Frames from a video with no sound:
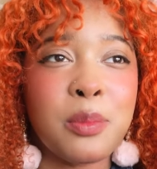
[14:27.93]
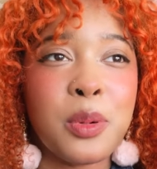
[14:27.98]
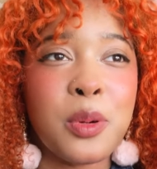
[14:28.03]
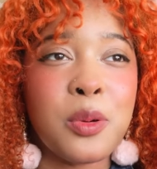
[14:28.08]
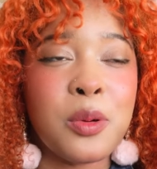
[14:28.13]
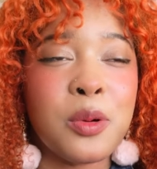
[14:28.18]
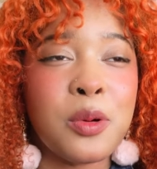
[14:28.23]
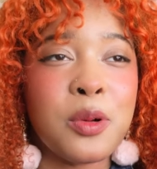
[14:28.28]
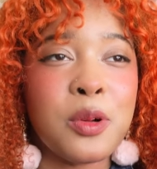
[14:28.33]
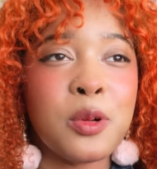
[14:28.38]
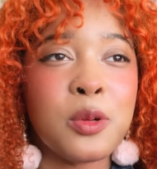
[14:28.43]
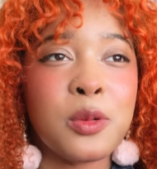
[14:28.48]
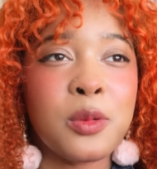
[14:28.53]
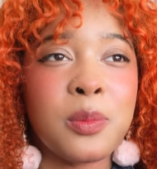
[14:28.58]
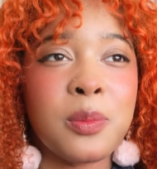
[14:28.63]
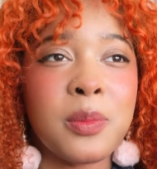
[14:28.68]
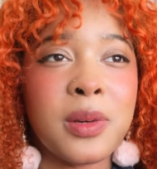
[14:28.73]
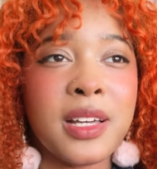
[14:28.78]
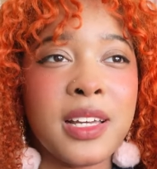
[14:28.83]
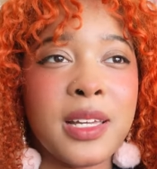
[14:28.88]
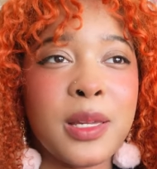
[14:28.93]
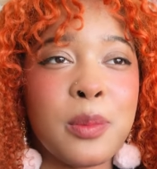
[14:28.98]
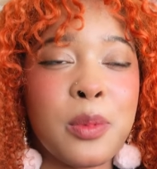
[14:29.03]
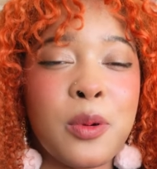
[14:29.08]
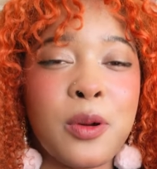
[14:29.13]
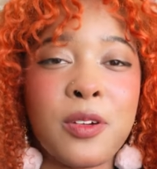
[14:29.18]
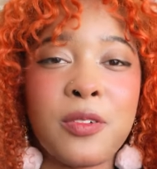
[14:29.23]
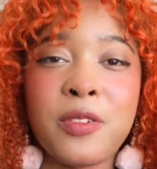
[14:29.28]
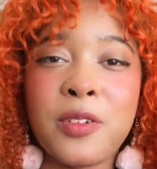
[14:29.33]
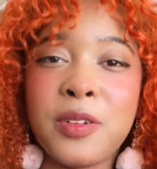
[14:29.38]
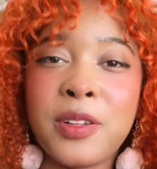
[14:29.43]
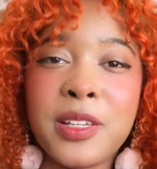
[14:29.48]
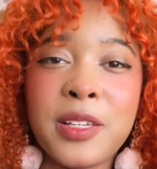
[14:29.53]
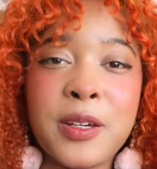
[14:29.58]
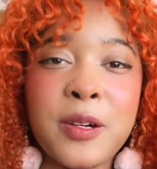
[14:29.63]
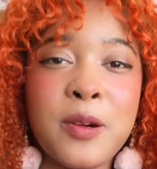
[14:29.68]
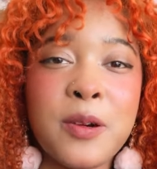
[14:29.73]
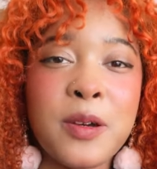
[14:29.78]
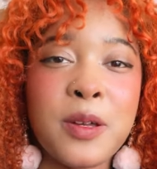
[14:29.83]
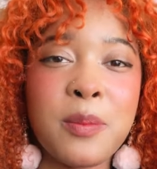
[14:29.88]
pull my
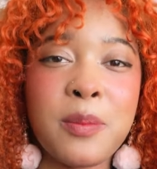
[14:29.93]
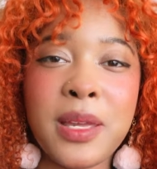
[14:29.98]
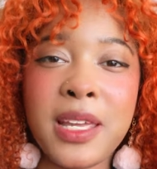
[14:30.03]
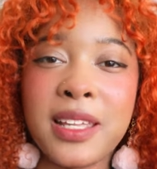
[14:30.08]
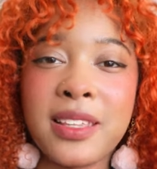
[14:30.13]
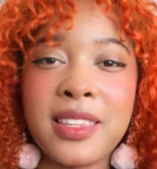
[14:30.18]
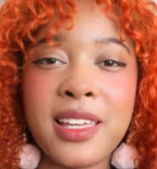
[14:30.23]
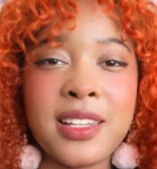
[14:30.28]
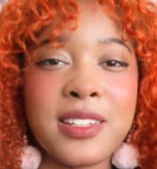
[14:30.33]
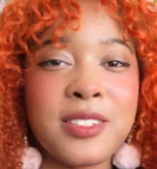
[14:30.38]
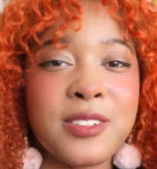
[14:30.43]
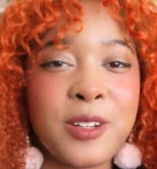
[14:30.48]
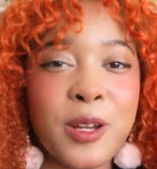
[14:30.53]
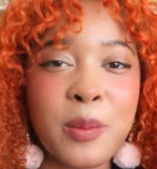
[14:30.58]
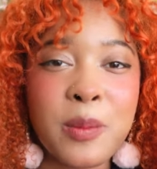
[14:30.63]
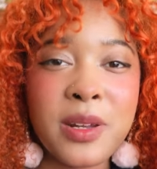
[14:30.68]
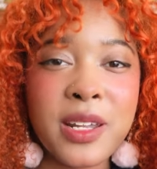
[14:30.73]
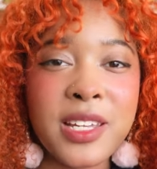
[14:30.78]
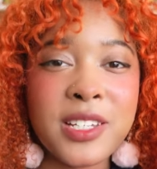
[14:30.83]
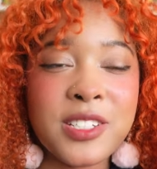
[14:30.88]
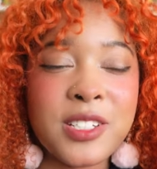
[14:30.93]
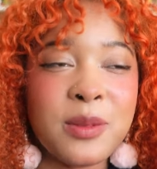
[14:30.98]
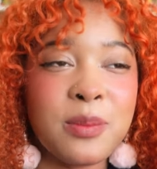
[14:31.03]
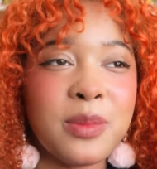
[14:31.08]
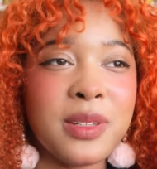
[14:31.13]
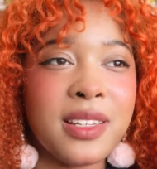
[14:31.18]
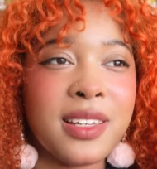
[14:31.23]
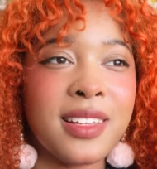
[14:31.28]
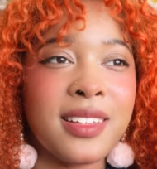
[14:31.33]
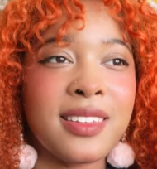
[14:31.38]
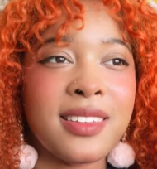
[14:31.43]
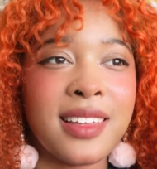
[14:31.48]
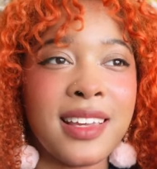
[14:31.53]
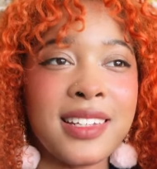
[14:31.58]
portfolio and make that determination because